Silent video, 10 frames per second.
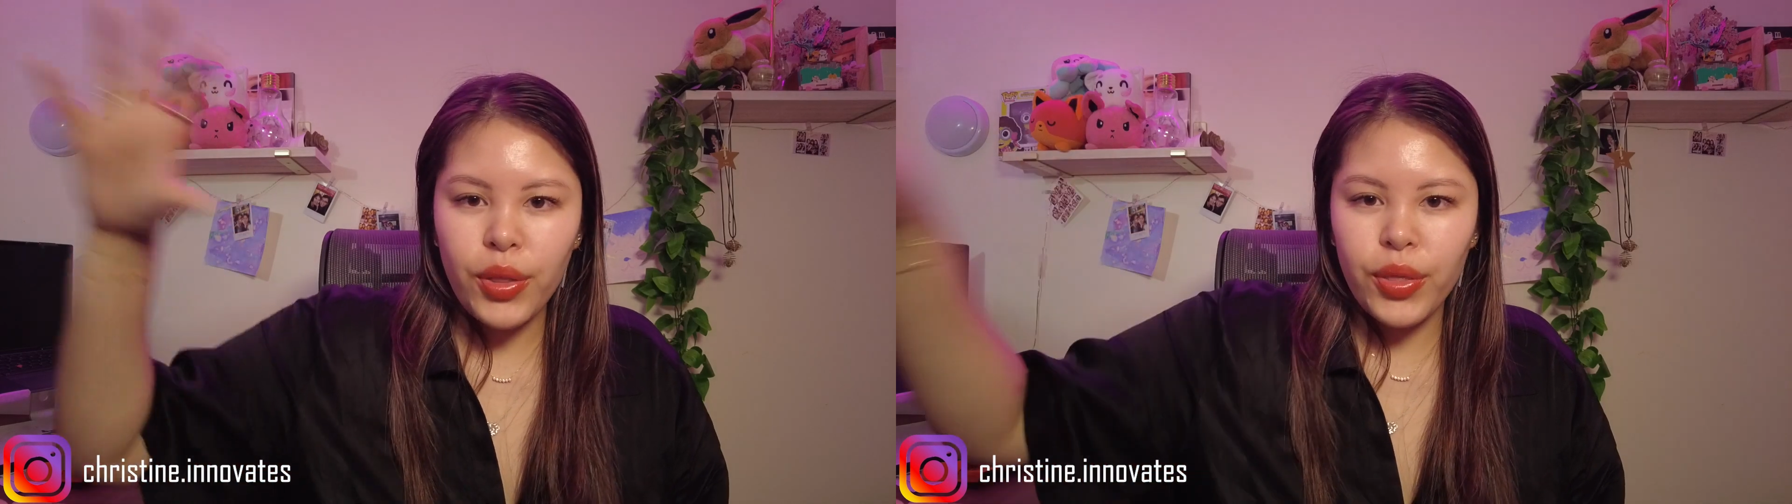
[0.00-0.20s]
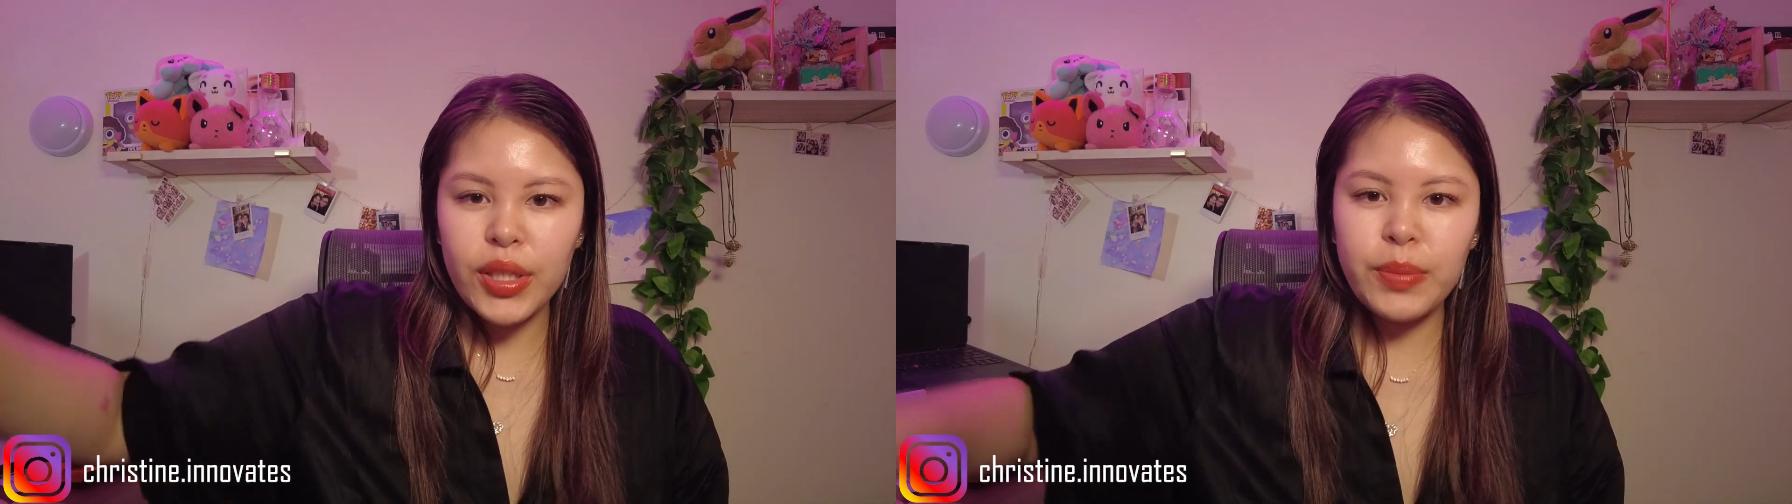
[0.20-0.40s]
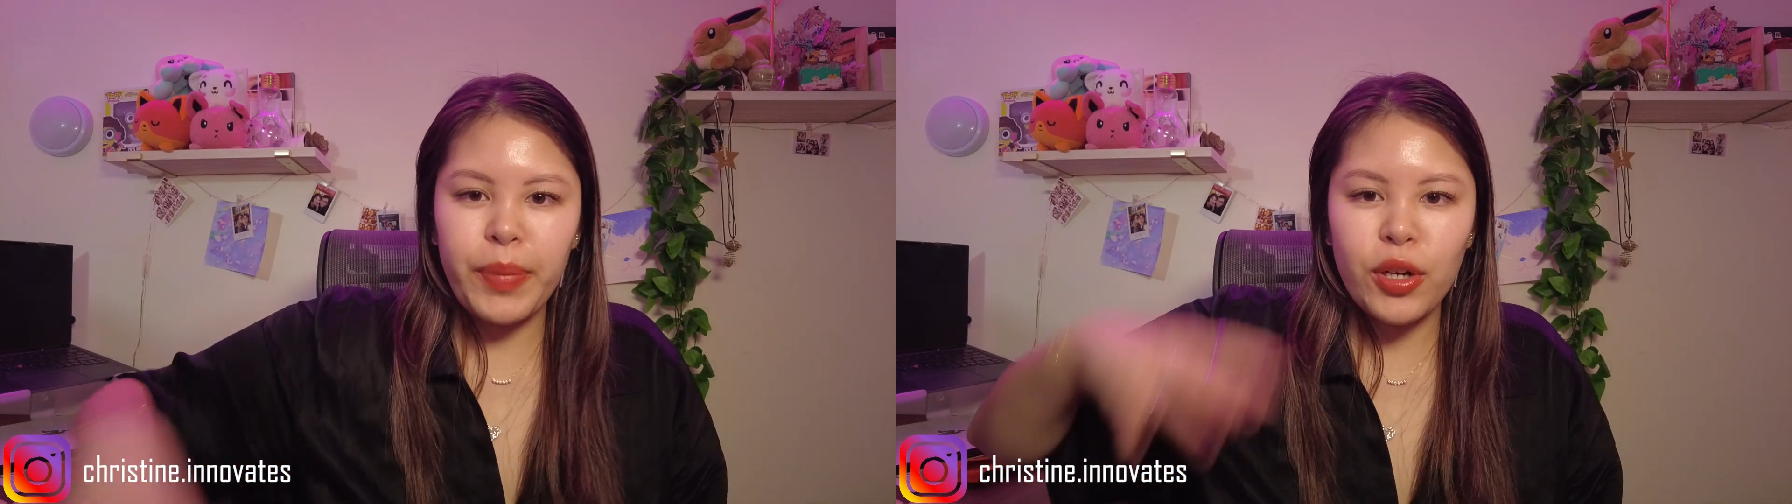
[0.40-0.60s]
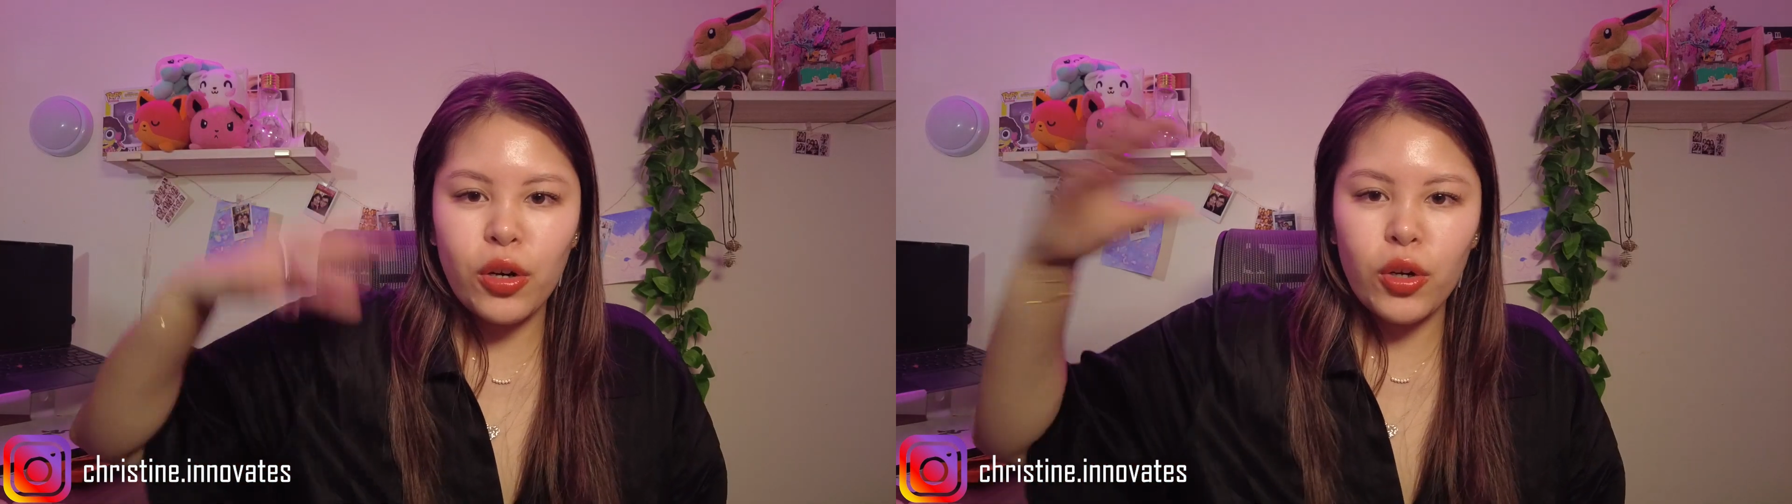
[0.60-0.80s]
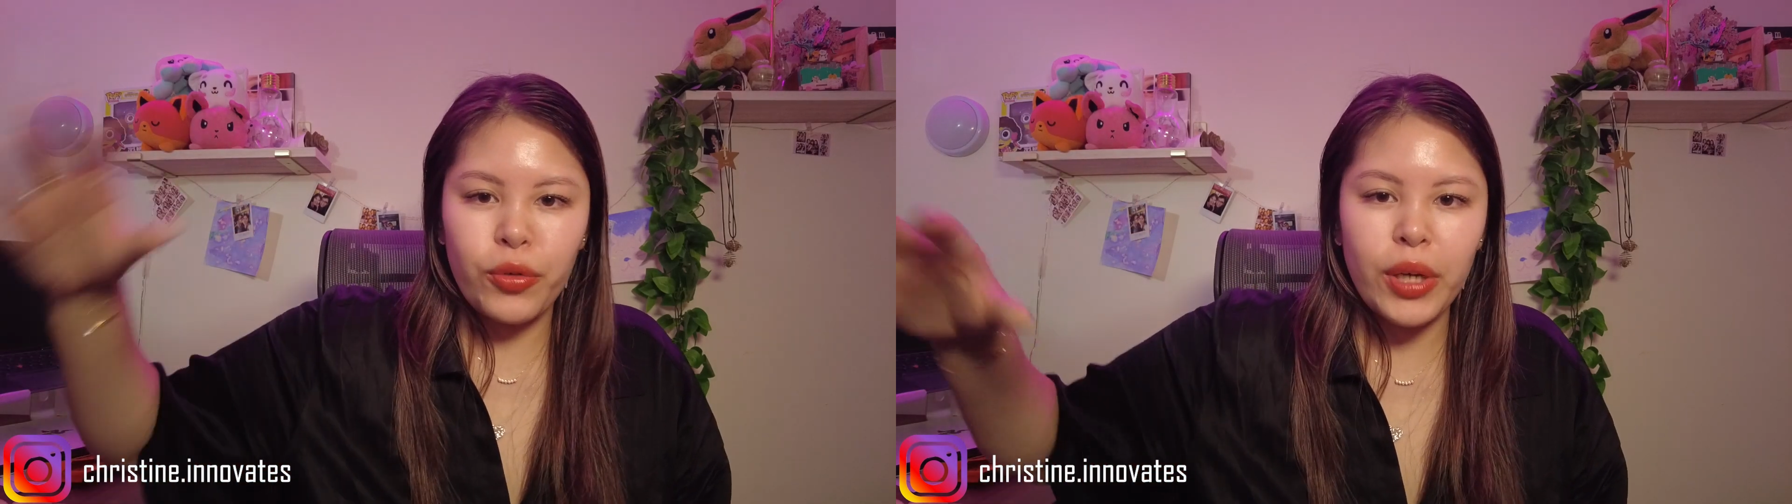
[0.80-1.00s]
this bigger
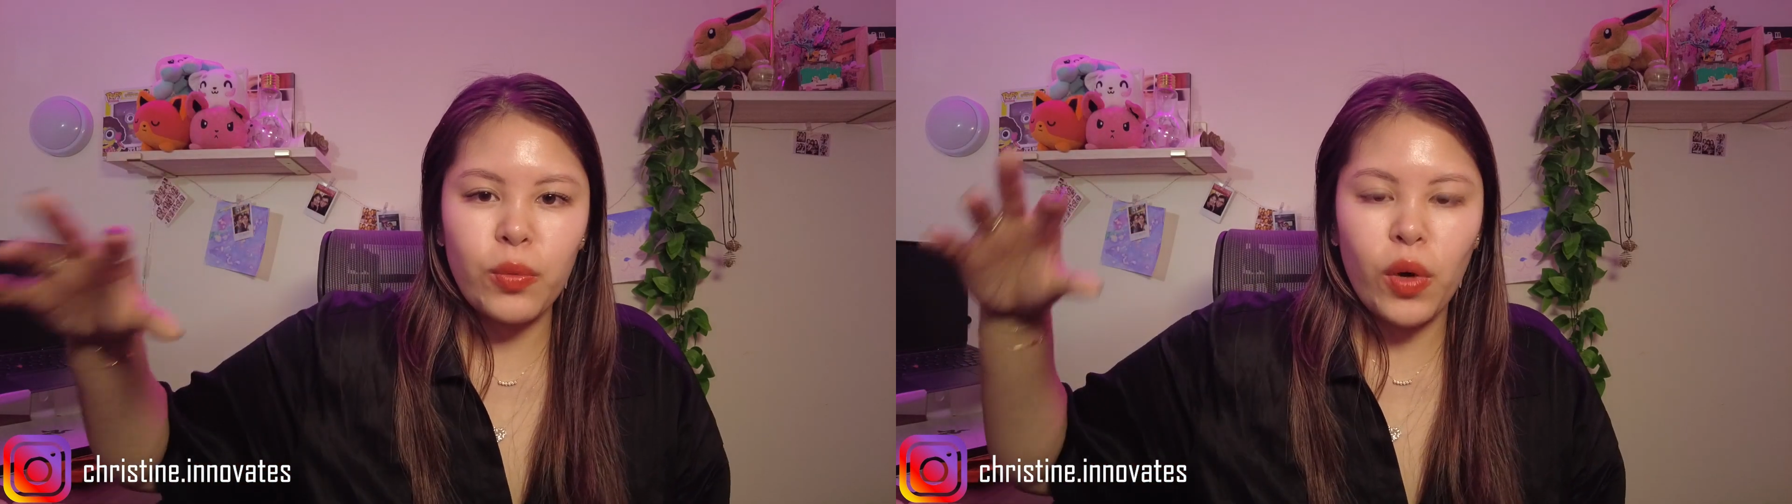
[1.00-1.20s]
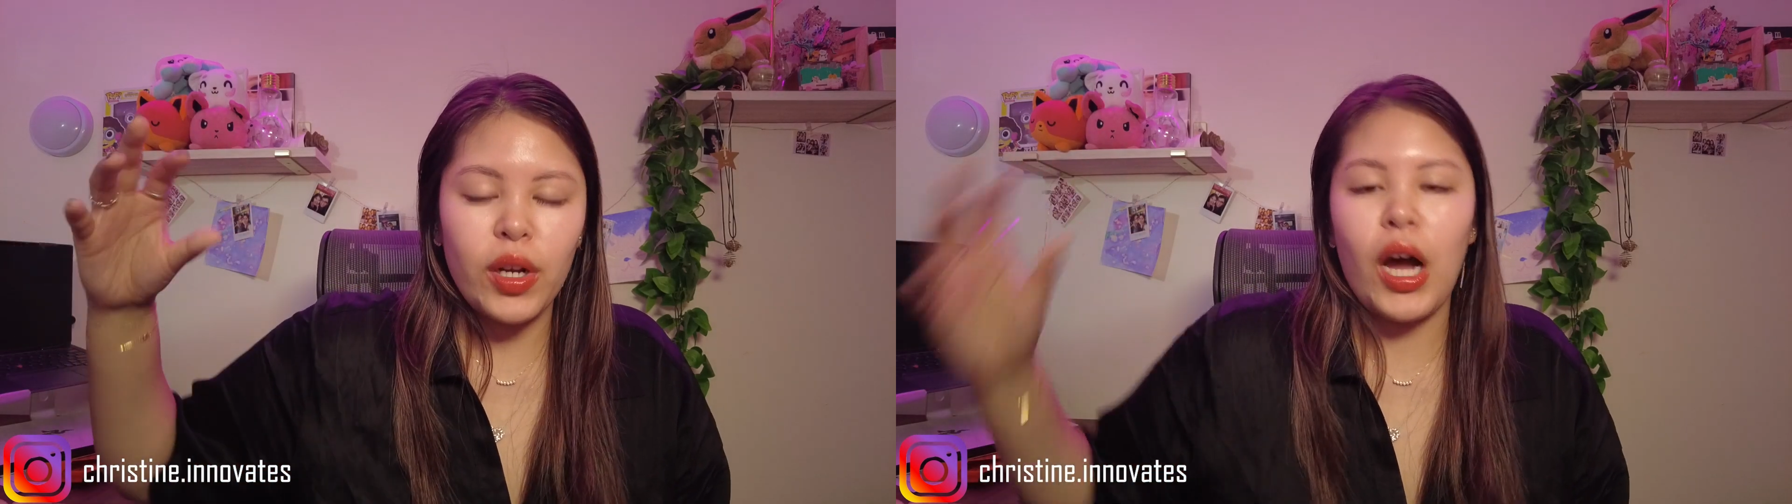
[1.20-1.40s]
green one